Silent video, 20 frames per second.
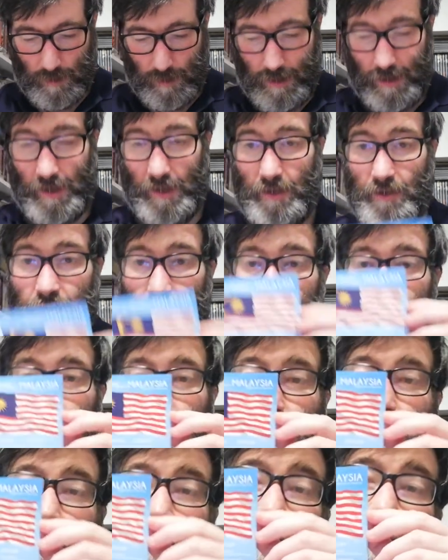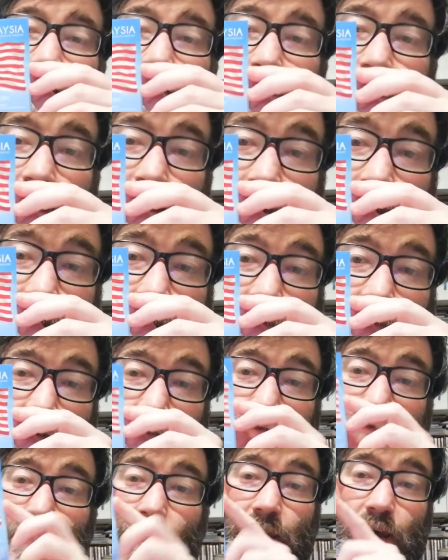And this is another
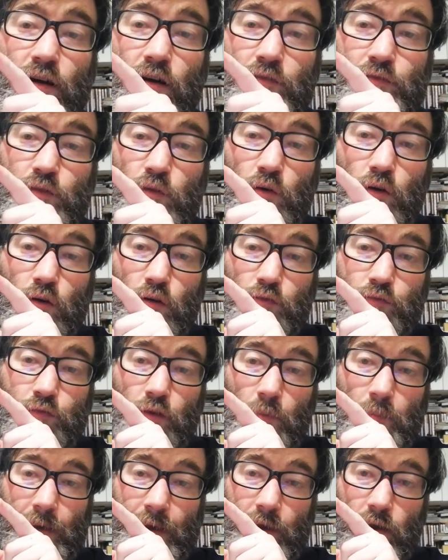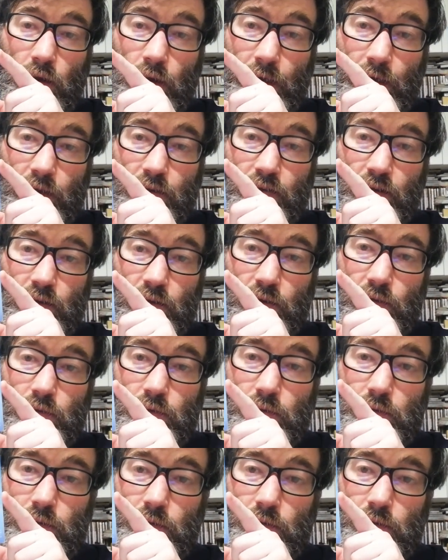flag of the world for my collection.